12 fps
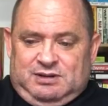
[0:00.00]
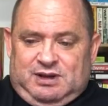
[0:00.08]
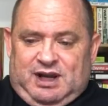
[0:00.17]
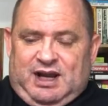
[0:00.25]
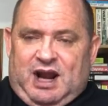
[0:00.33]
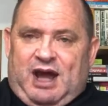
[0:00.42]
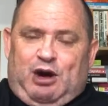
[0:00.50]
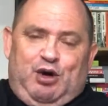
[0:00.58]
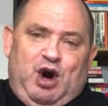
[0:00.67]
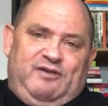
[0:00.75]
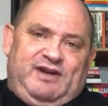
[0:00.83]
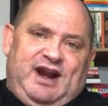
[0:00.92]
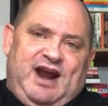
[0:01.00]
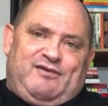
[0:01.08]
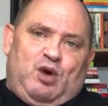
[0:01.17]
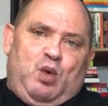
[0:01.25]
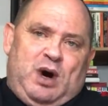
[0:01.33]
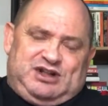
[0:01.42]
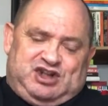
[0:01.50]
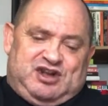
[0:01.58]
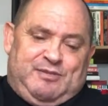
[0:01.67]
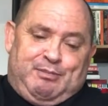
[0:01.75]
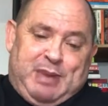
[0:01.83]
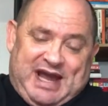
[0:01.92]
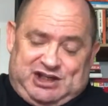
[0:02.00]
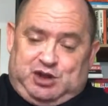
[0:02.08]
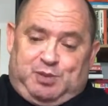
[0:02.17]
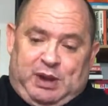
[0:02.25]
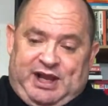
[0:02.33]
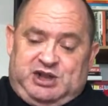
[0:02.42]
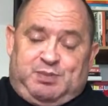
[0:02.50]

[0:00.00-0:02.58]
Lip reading: And I don't know if it ever was the best place,